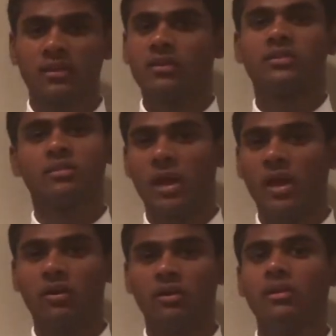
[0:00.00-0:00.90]

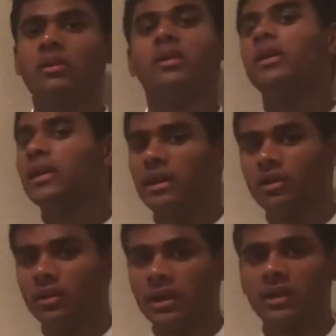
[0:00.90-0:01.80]
smell,
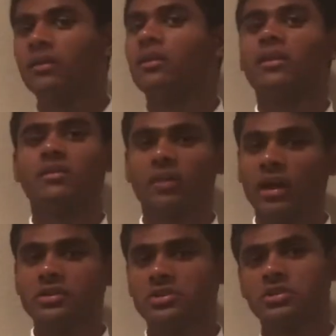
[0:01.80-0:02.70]
hearing,
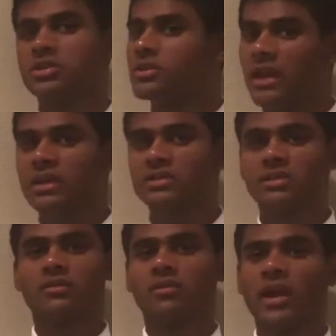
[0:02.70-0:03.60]
touch, taste,
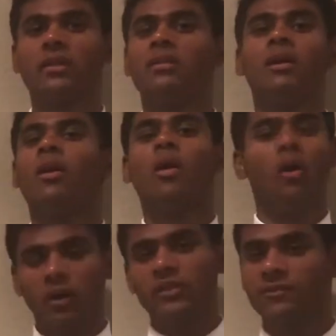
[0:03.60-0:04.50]
right?
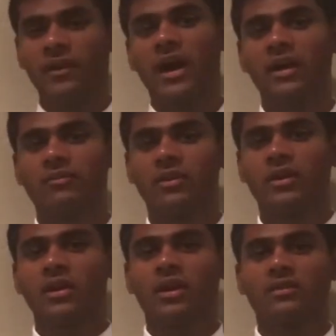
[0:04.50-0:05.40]
All the 5
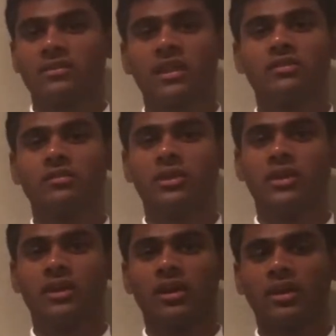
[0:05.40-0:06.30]

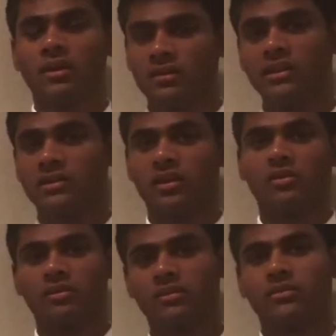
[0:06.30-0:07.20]
sensory details.